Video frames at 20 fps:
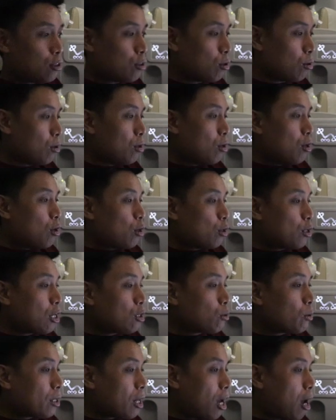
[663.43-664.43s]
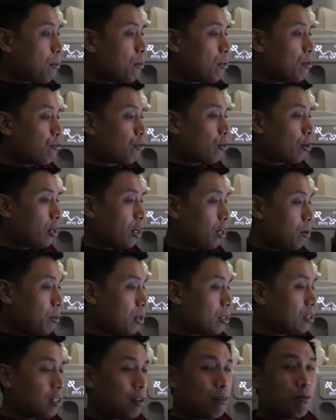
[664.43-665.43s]
So that's what happened for
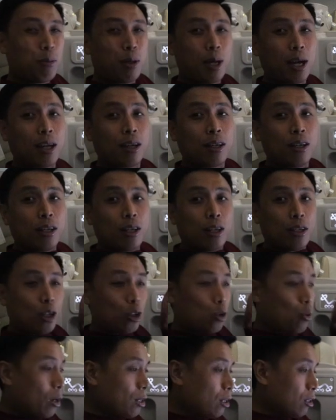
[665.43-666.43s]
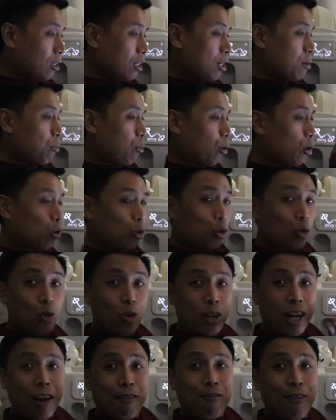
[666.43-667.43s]
ABS-CBN. The
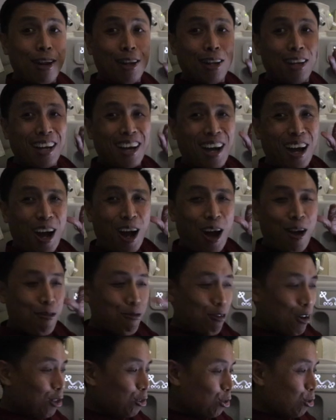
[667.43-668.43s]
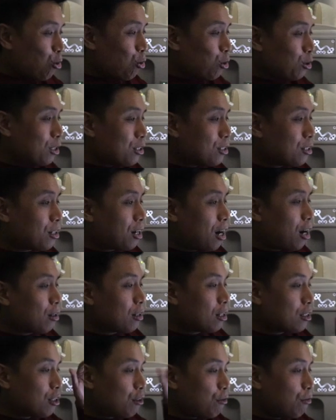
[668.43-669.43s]
23.2 level failed to hold its
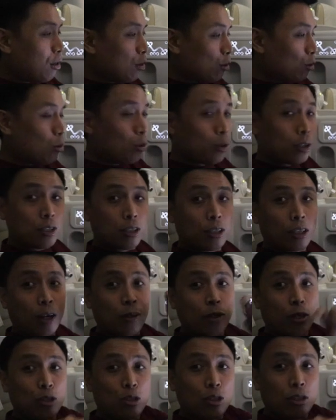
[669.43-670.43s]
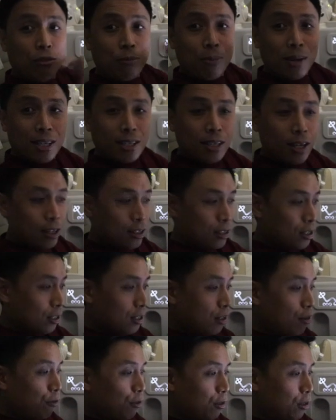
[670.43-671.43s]
ground. As it failed to hold its ground, it should have been a sell
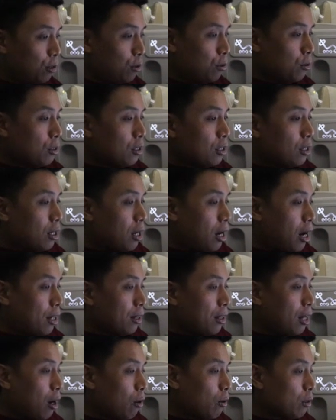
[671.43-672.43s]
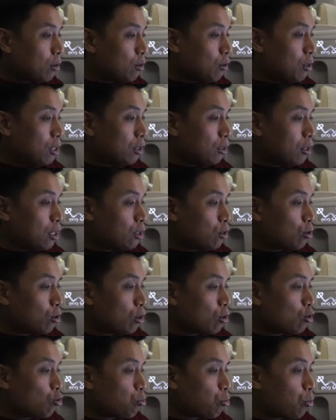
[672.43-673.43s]
signal for you. And now it retraced
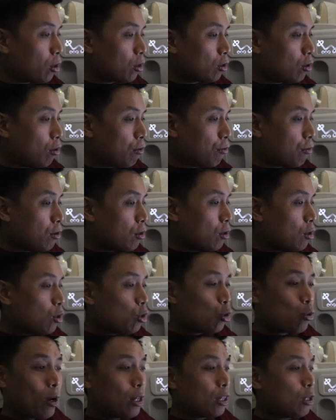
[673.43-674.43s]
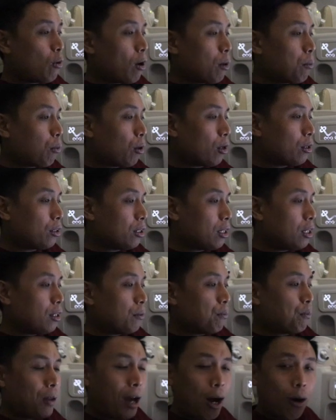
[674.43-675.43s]
to a support of 21.3.